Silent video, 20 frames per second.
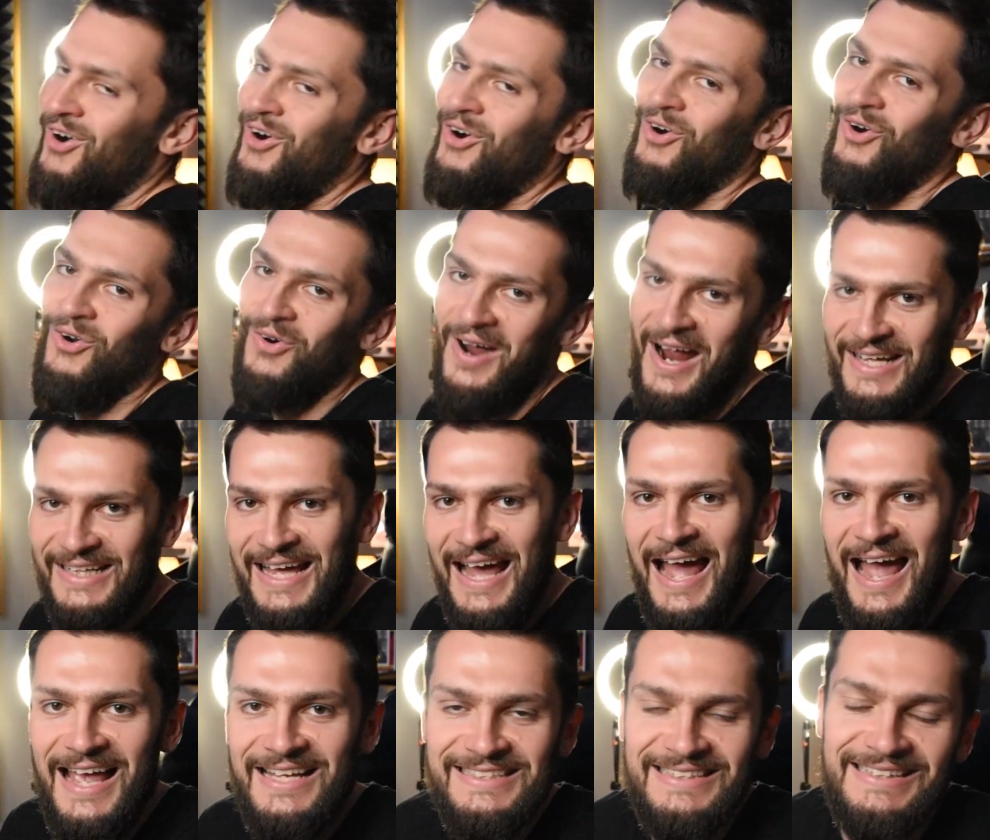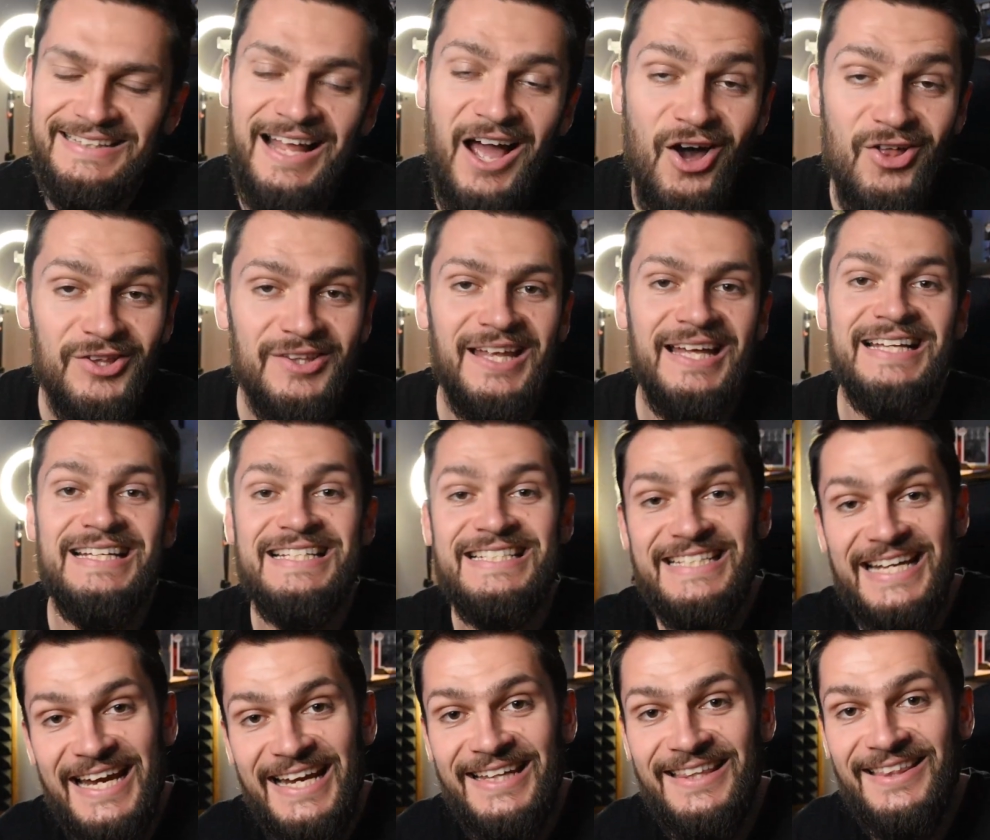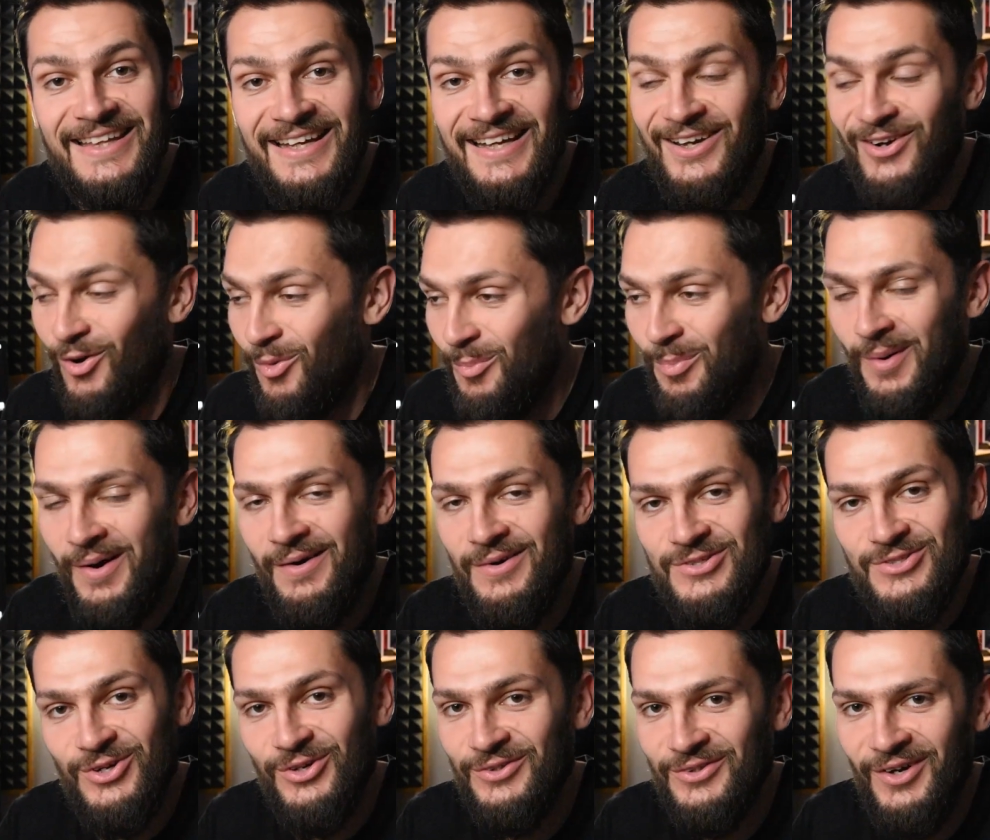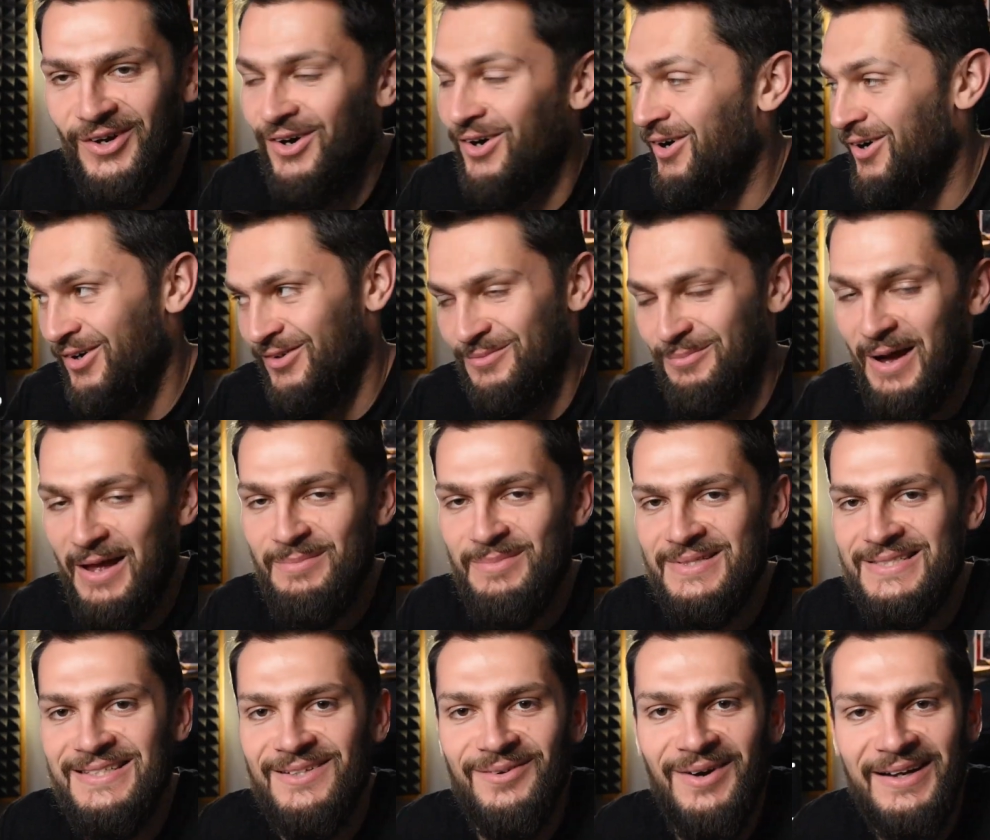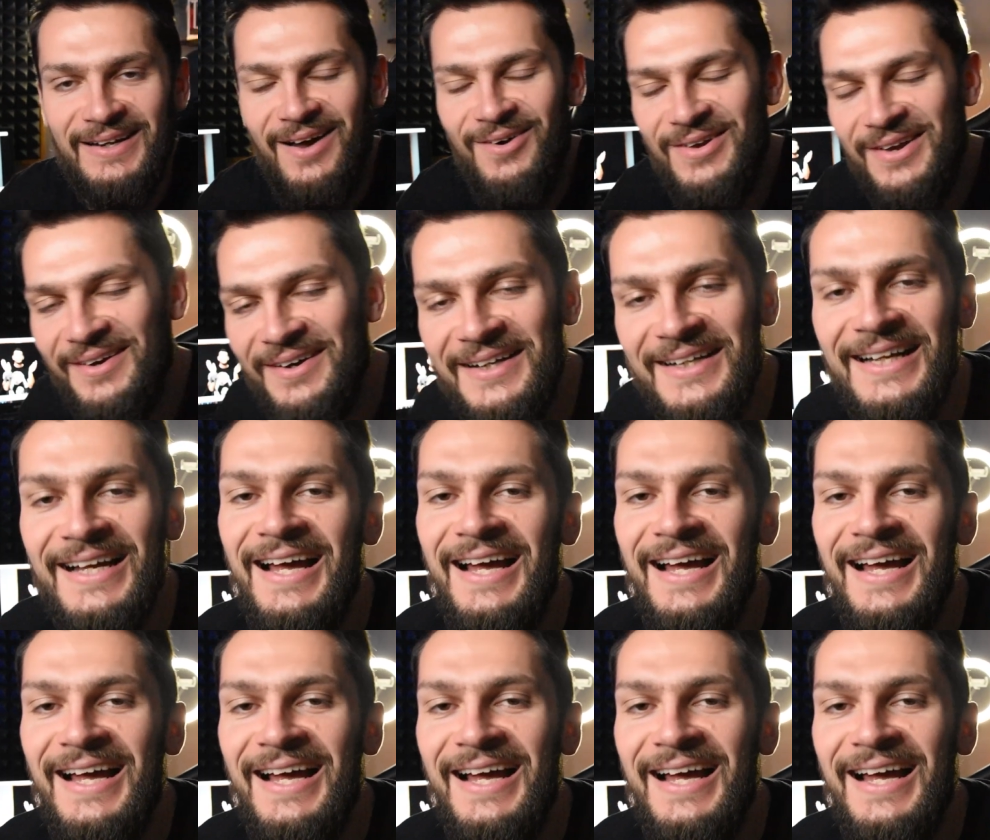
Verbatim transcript: Alright, guys, now that I check the comparison on my PC right now here,